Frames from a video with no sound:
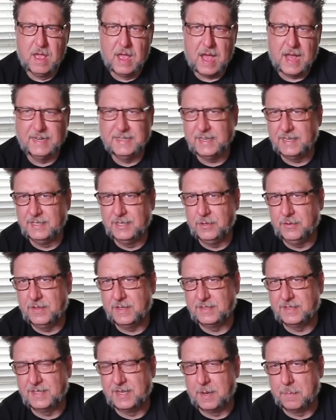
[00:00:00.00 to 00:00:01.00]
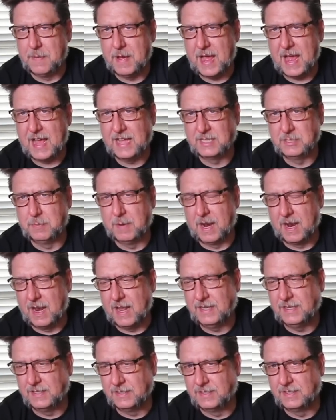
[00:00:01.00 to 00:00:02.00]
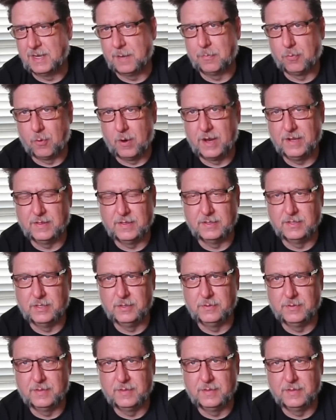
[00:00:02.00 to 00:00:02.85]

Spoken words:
I didn't do this in the past, but I like to separate the two